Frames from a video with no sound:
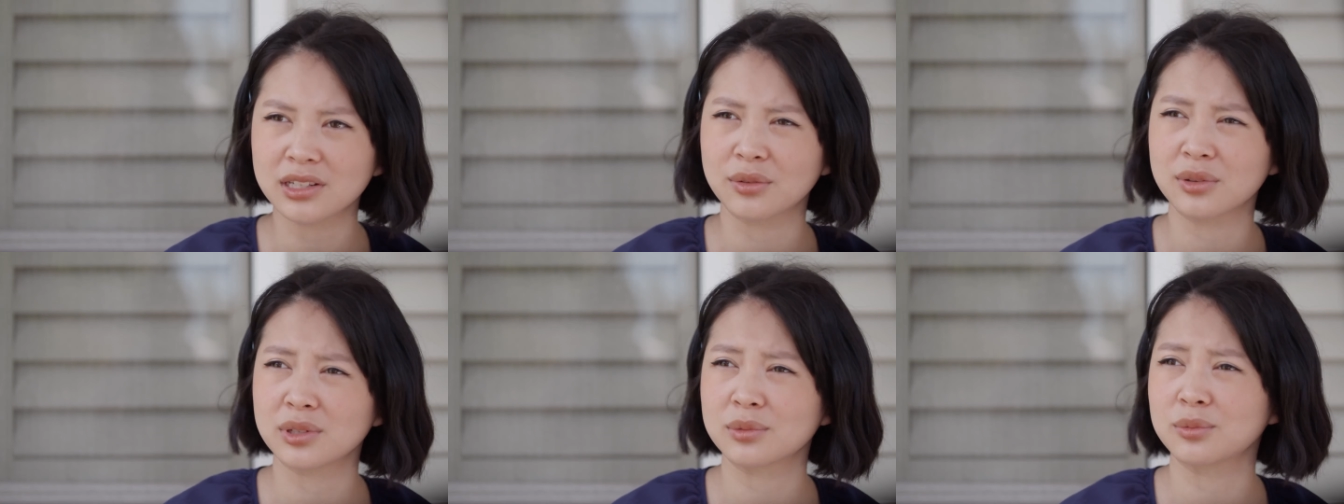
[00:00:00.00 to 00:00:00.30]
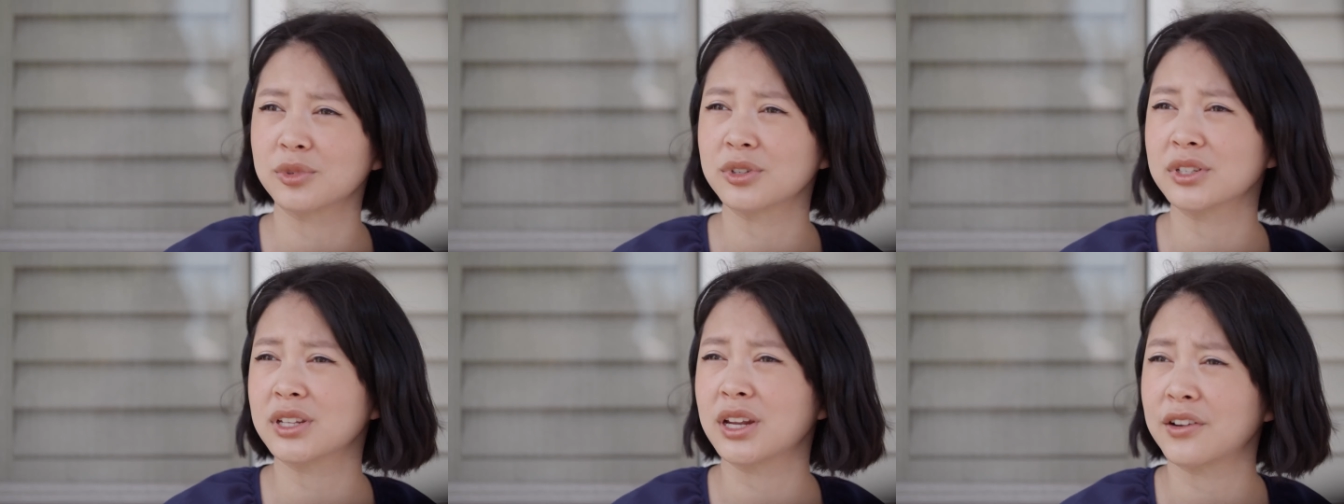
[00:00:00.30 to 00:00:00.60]
I was
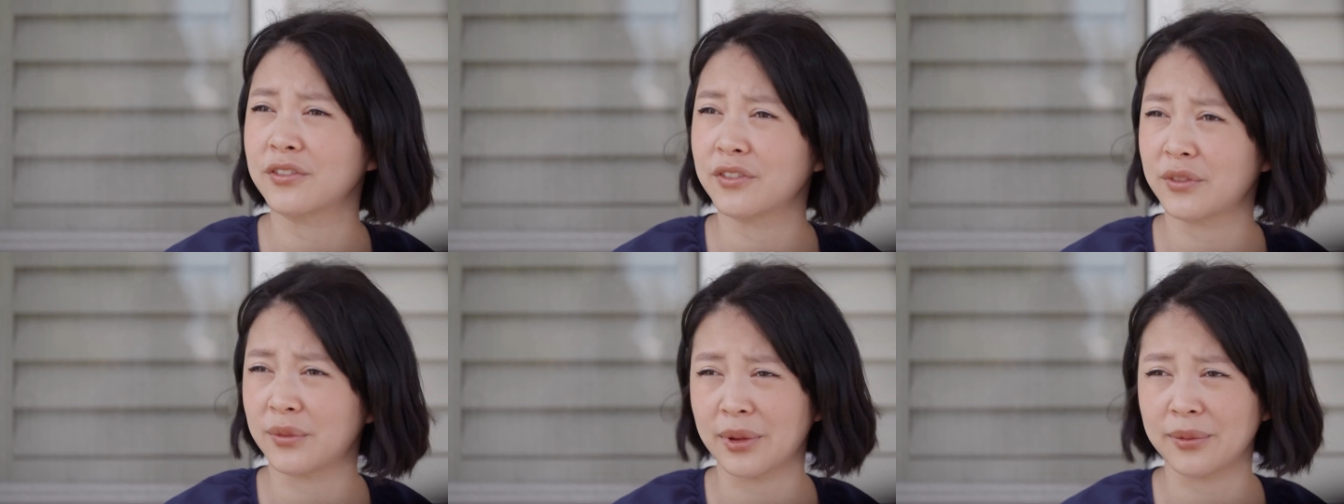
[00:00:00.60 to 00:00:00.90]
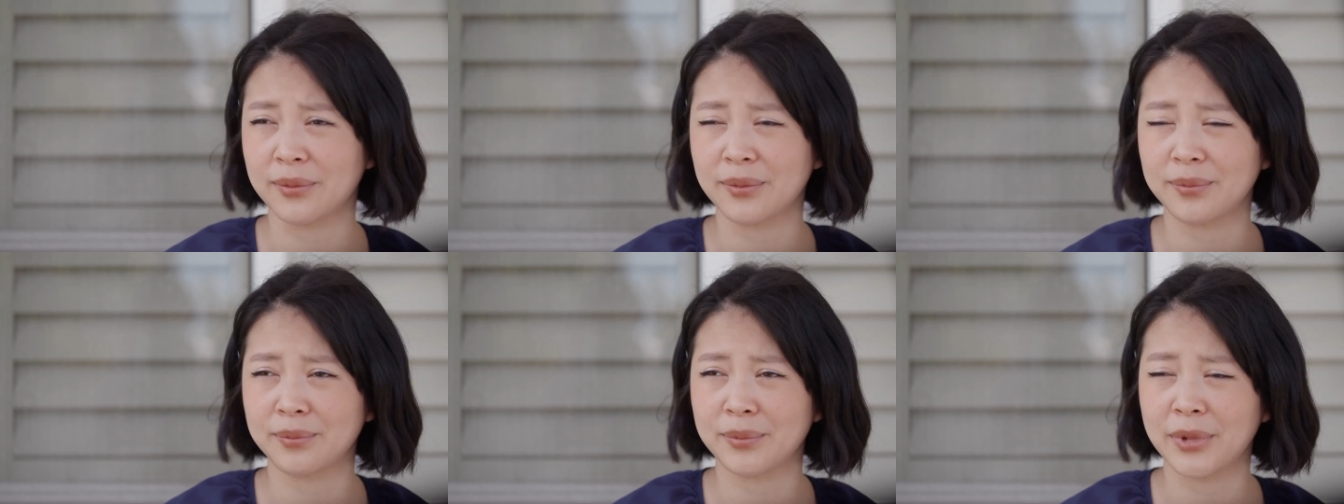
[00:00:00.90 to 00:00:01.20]
more scared for
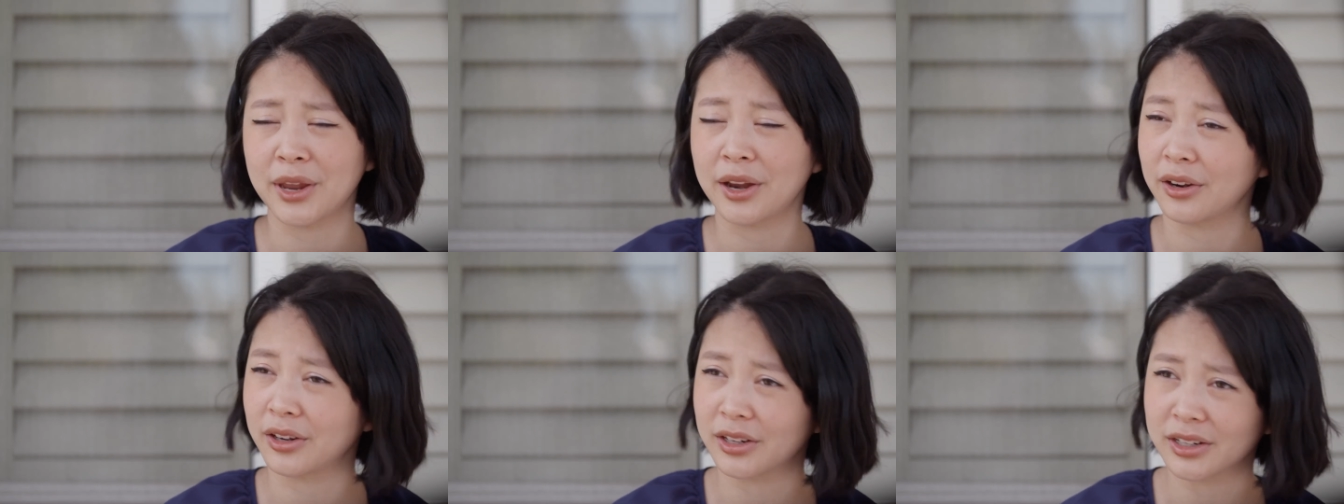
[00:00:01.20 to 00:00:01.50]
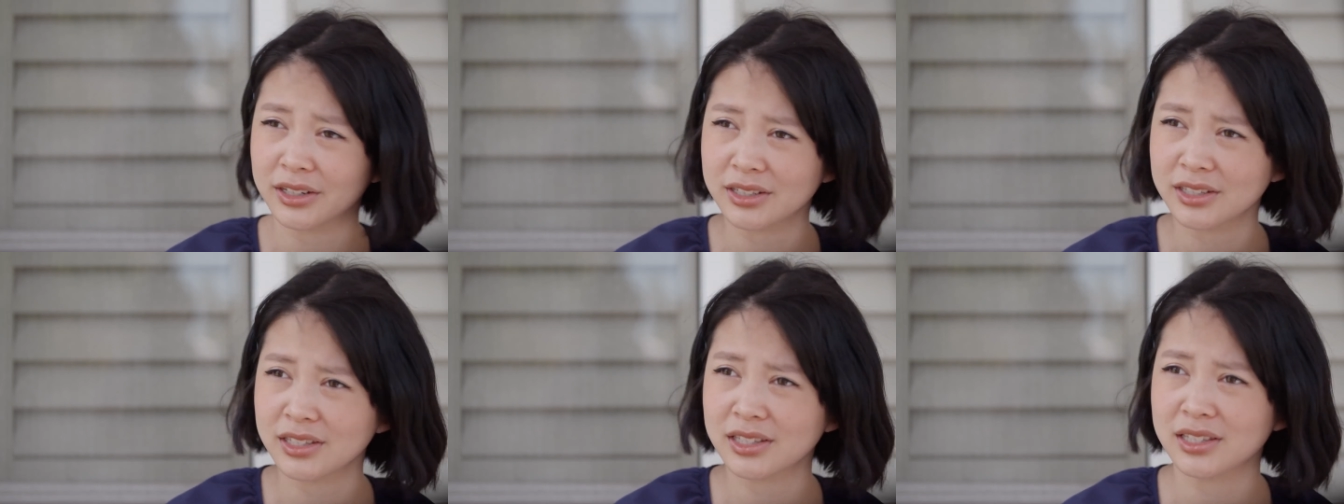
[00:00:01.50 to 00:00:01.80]
my
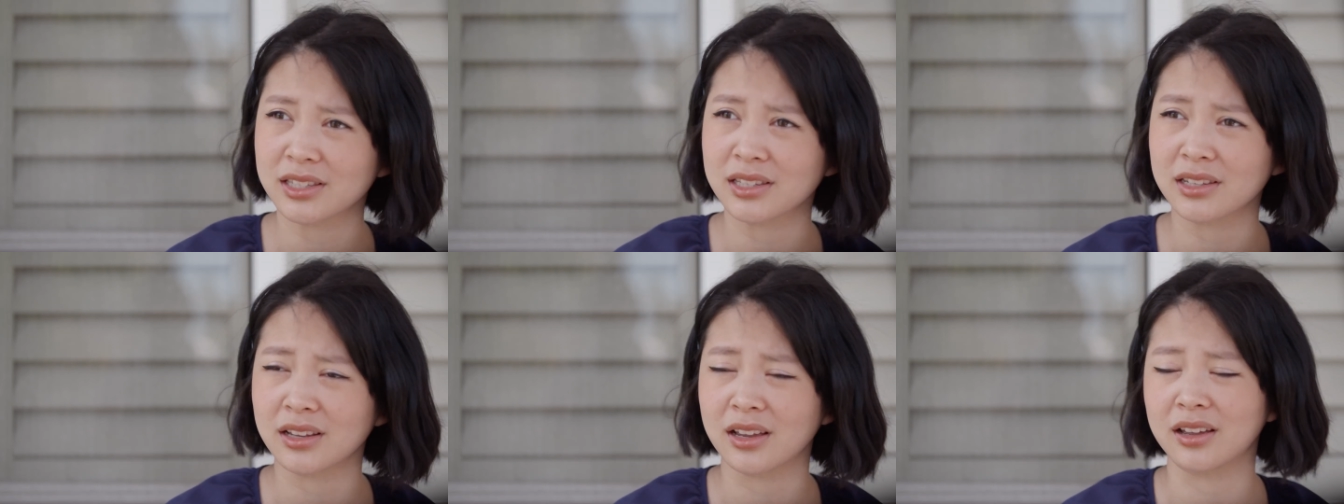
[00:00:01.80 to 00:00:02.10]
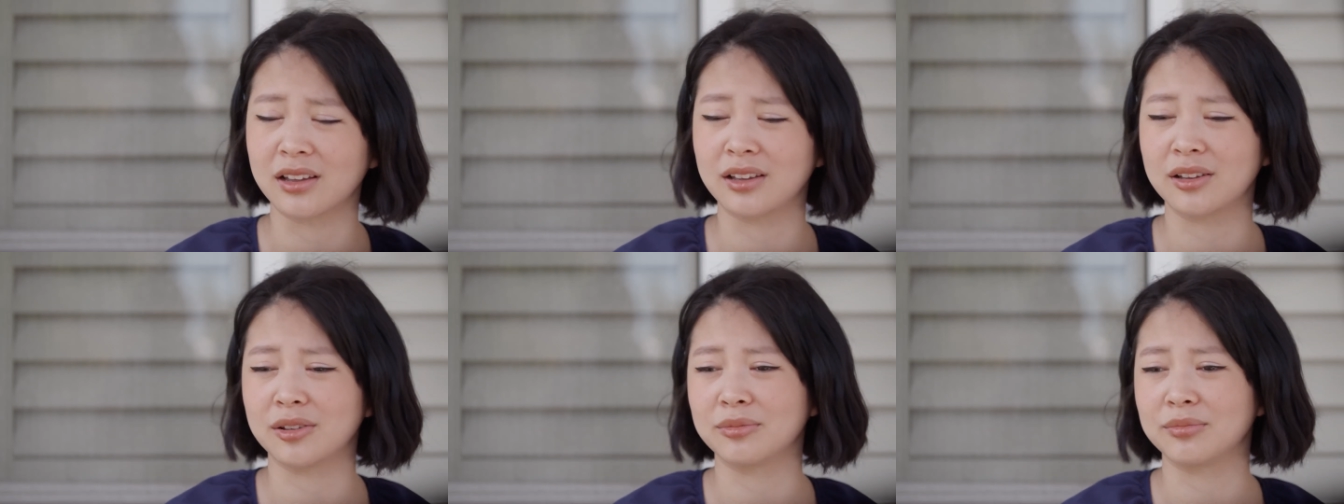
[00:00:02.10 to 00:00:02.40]
parents
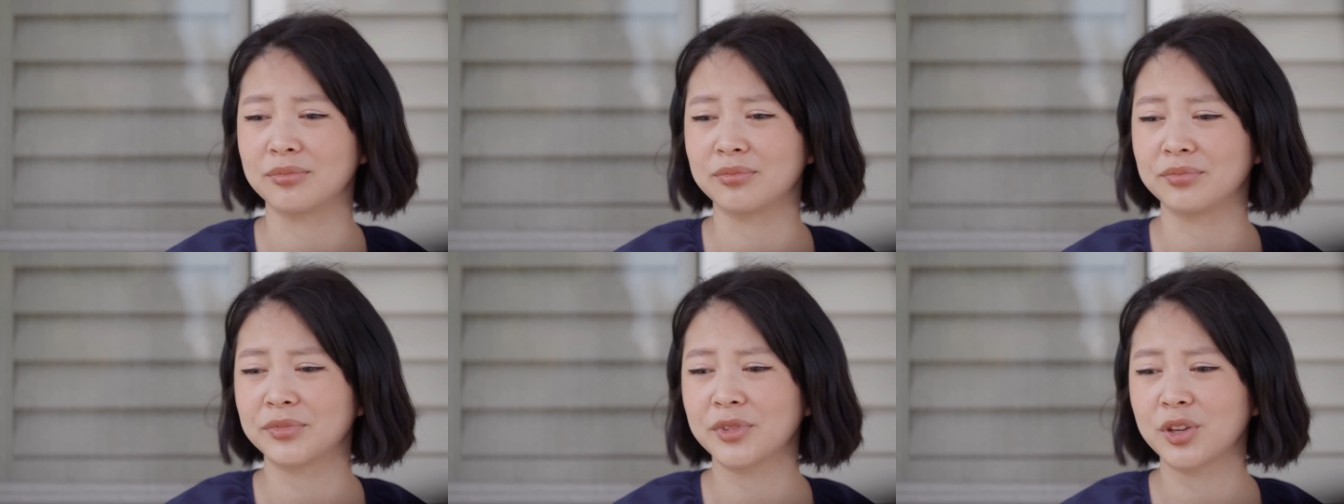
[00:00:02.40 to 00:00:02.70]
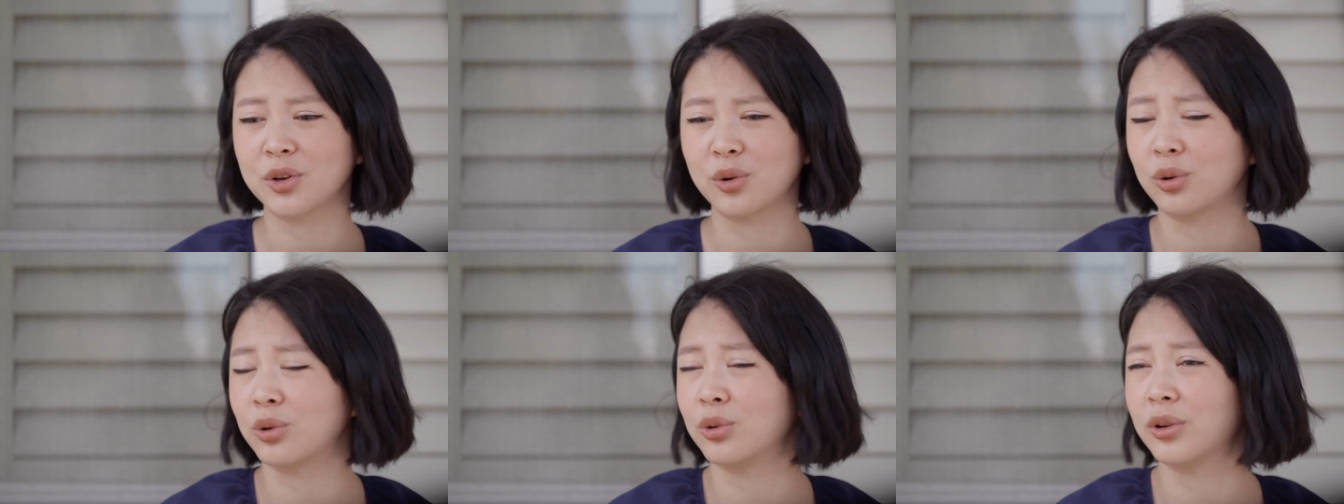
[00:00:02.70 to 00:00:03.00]

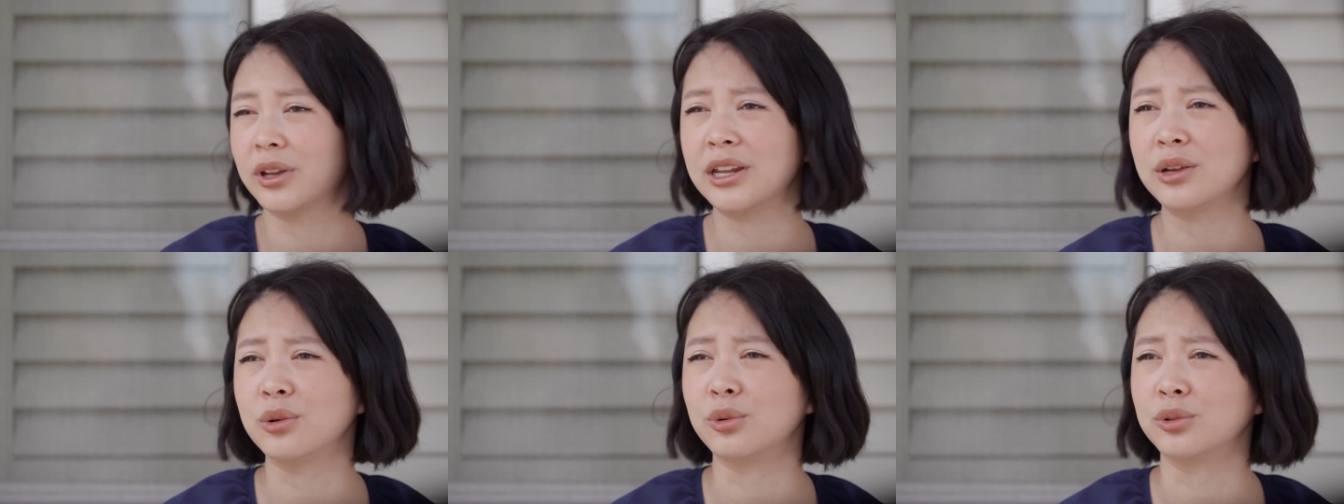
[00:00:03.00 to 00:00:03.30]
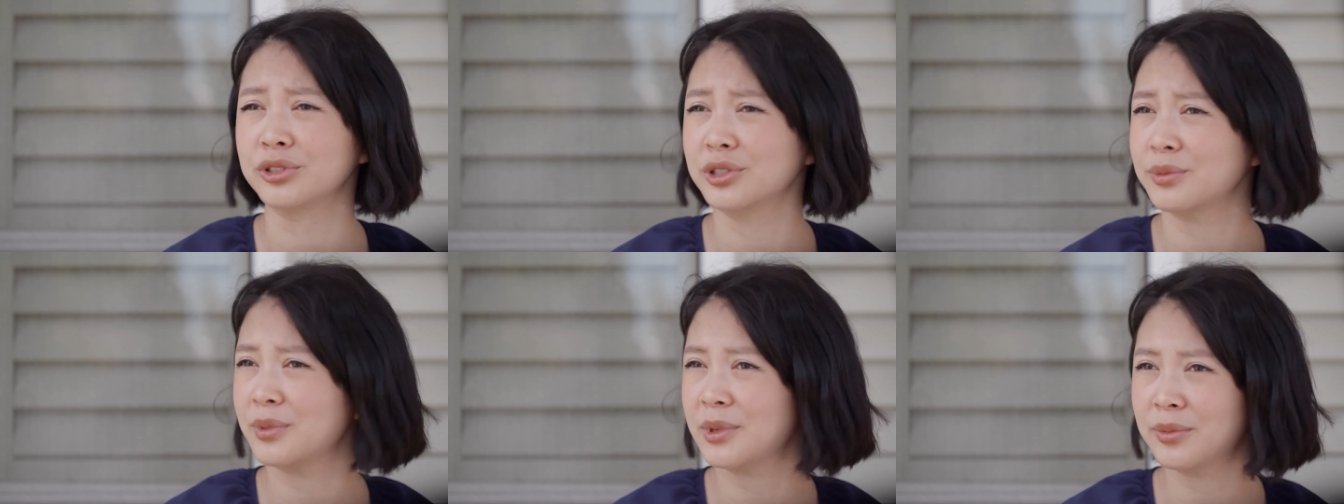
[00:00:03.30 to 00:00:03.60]
or any
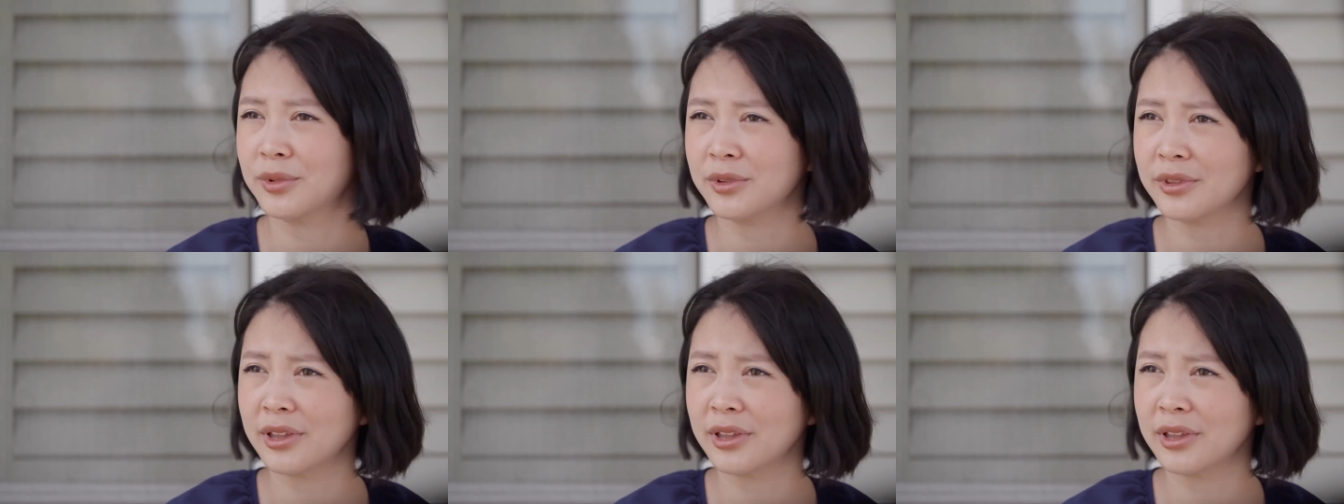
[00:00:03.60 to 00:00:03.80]
older people